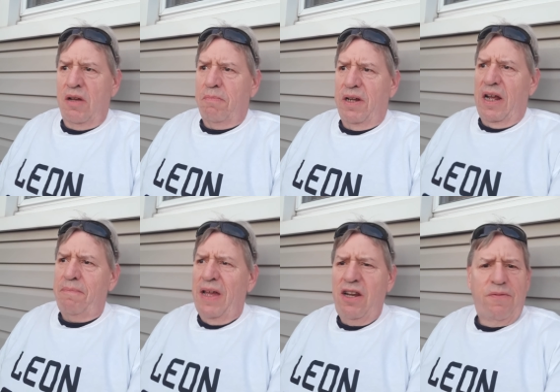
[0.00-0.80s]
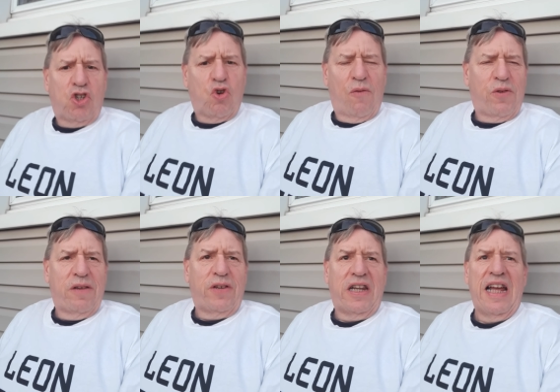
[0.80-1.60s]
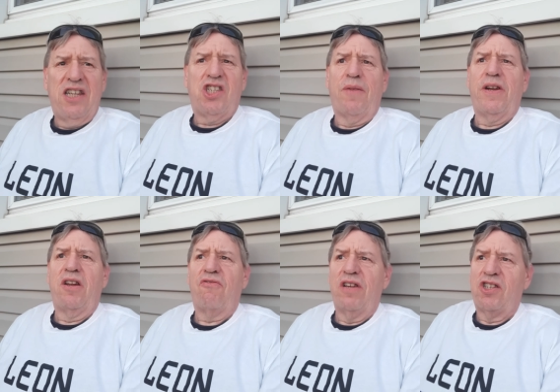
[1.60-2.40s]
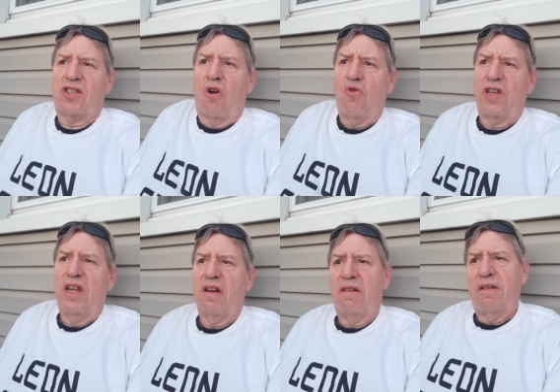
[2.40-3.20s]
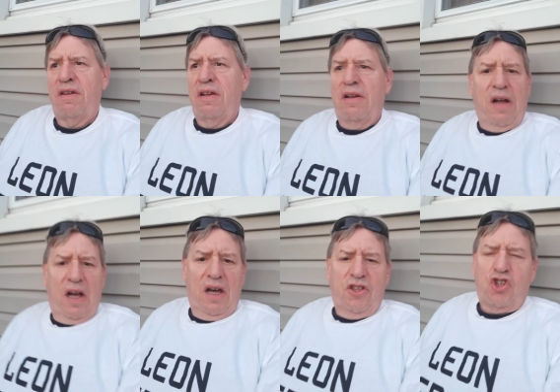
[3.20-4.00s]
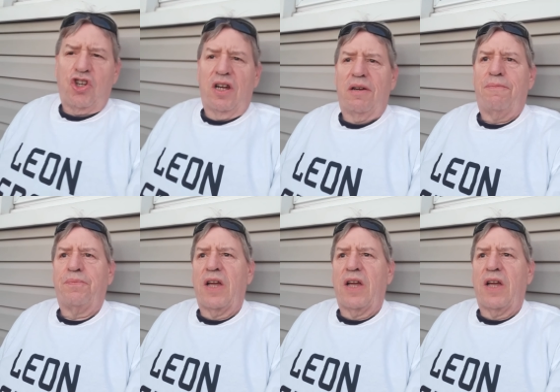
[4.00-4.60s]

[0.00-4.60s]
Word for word: but I'm not even sure if we even hit 70 degrees the whole year uh, this year.